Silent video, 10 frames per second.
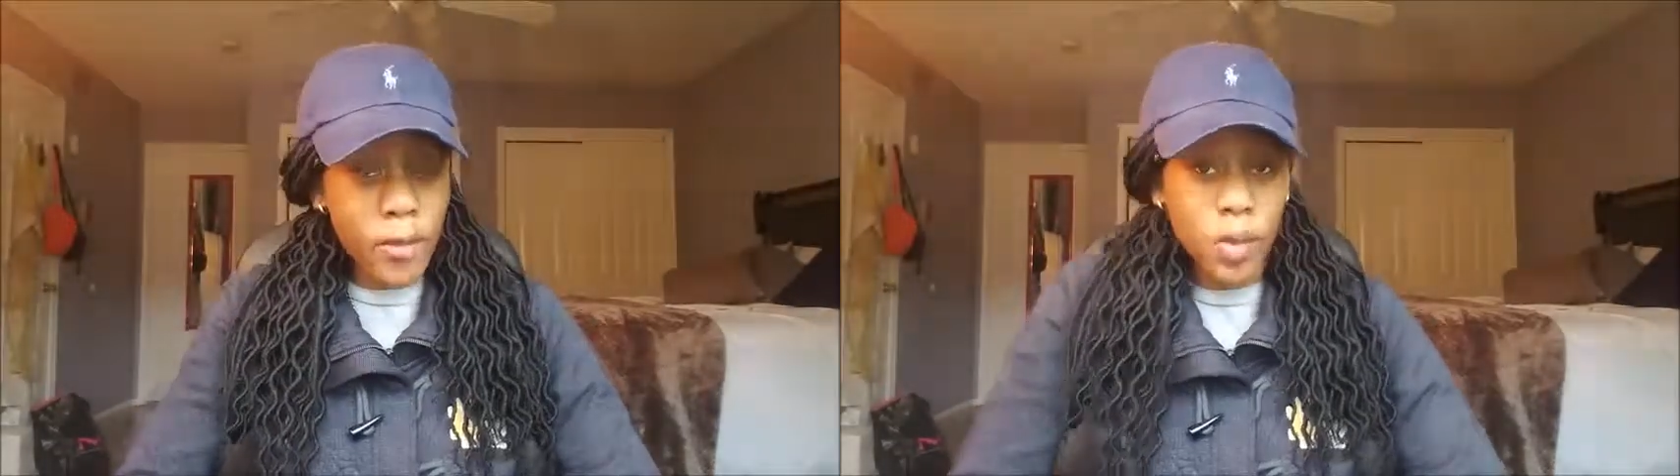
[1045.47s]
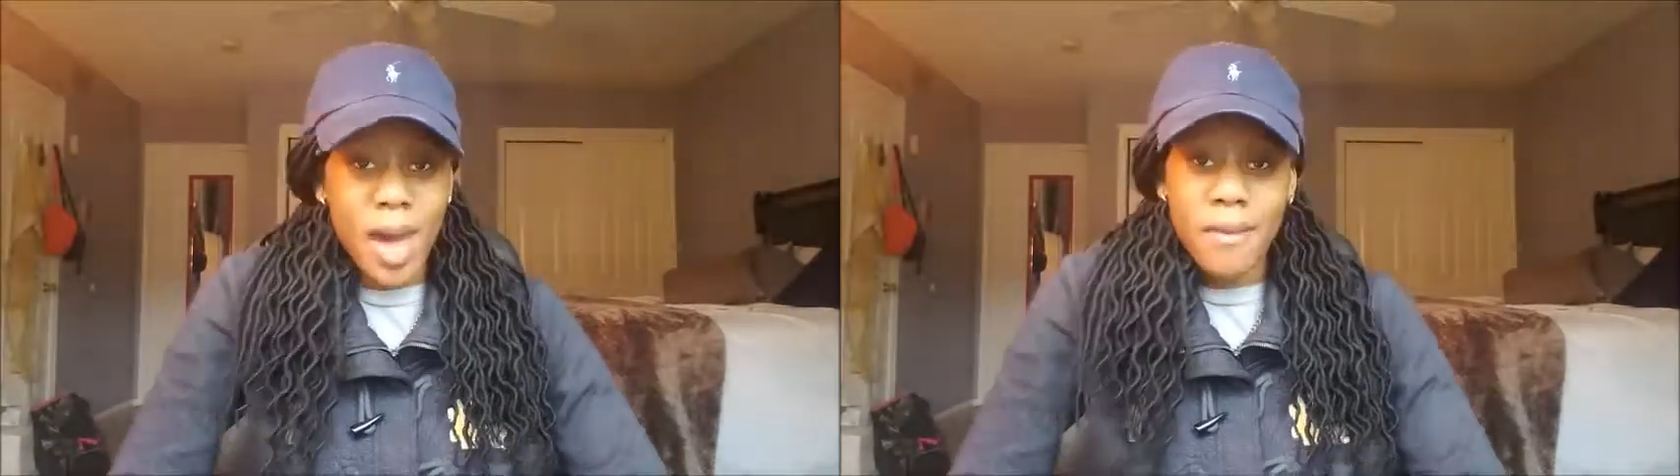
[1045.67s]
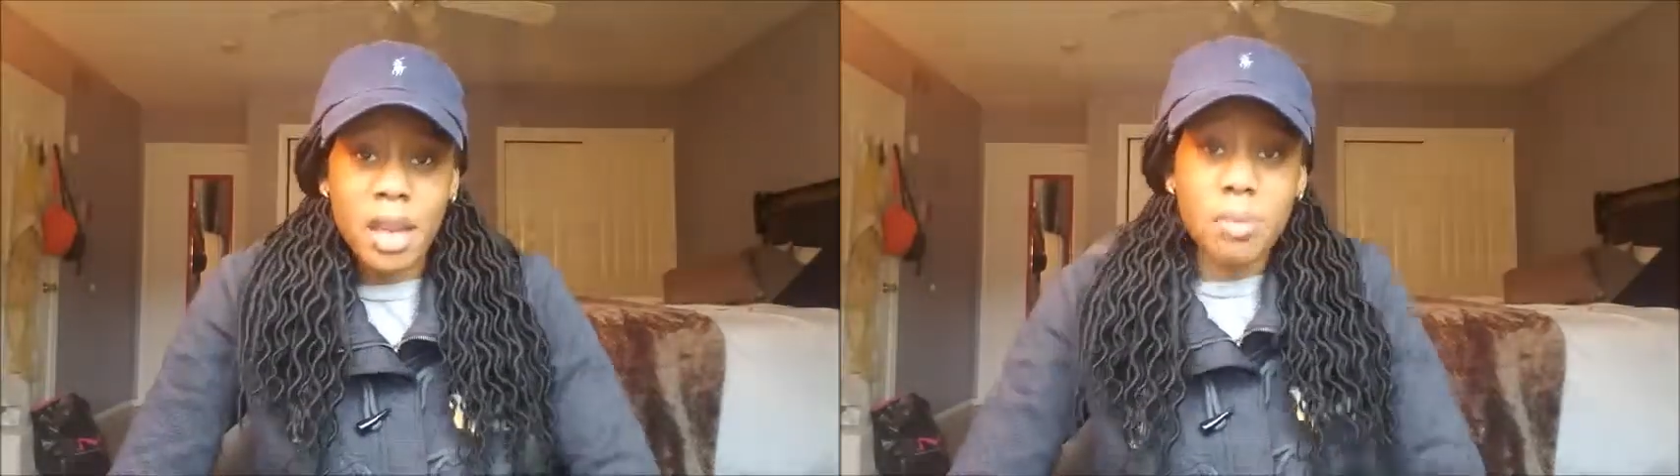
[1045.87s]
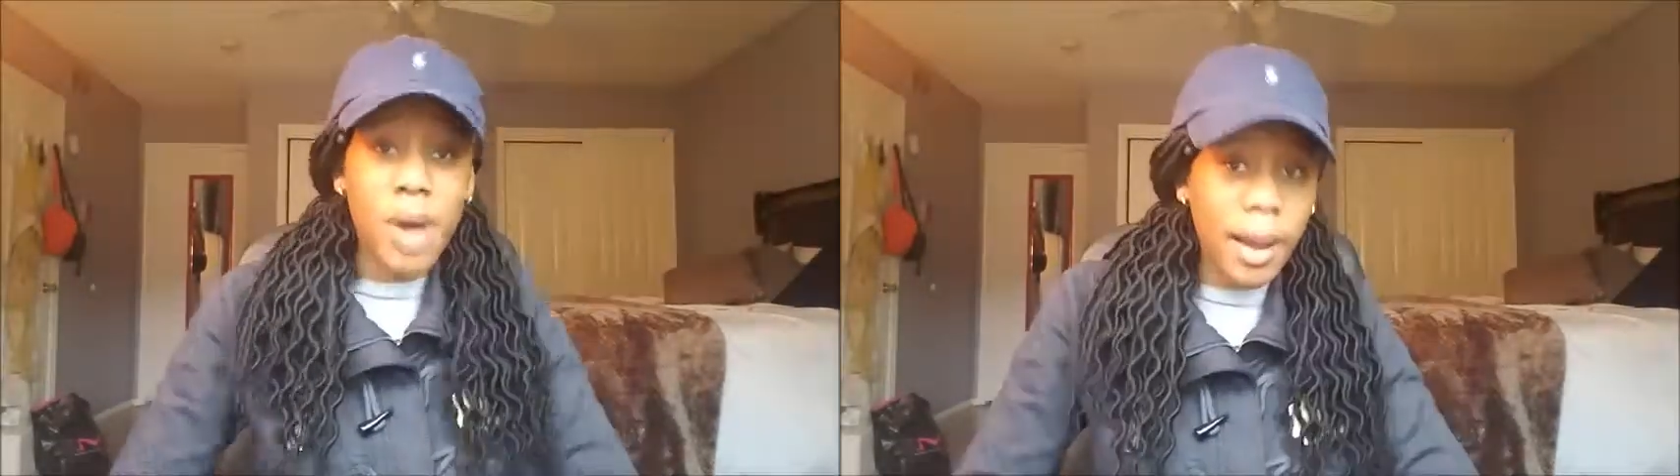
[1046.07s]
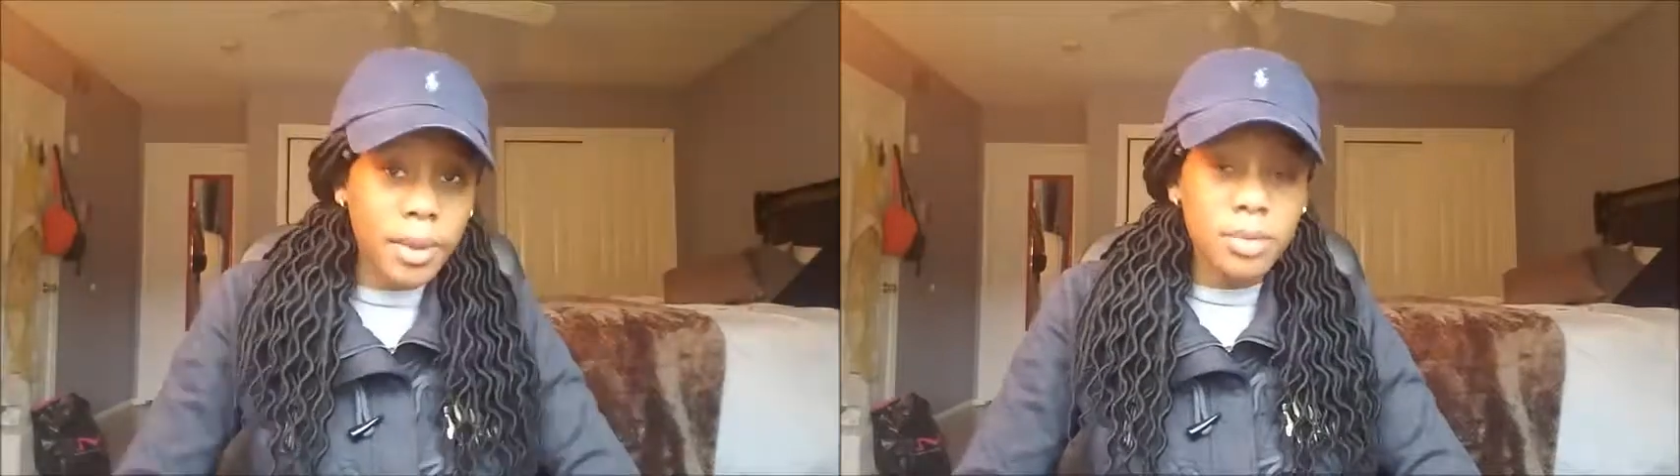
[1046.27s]
If you have any
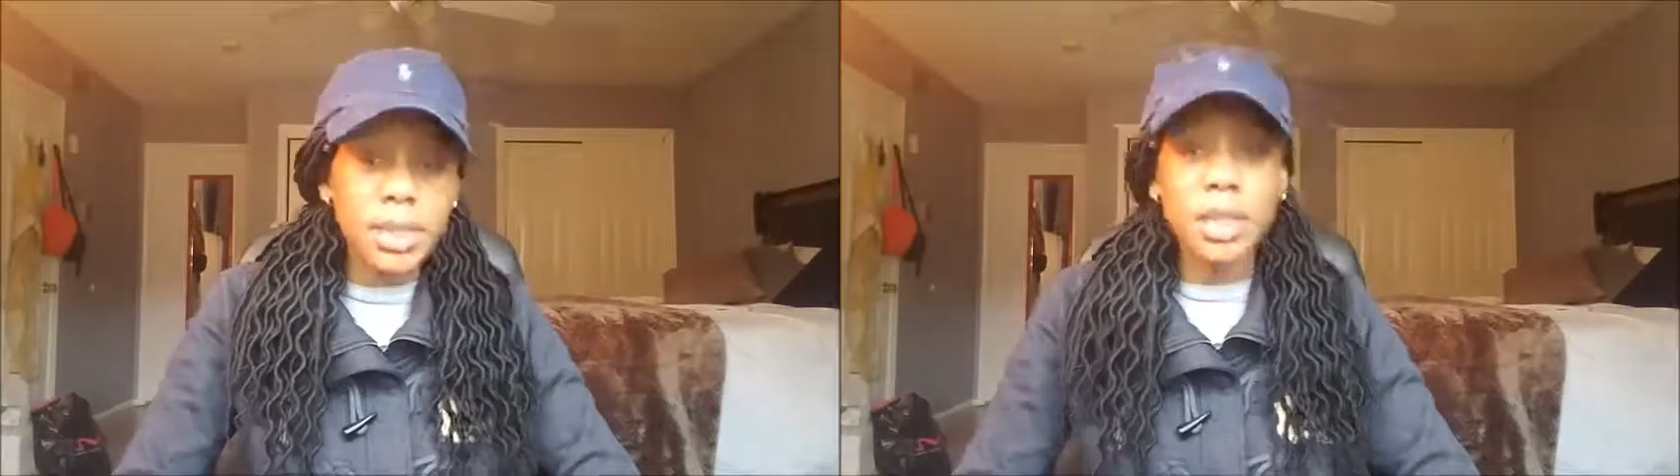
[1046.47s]
problems,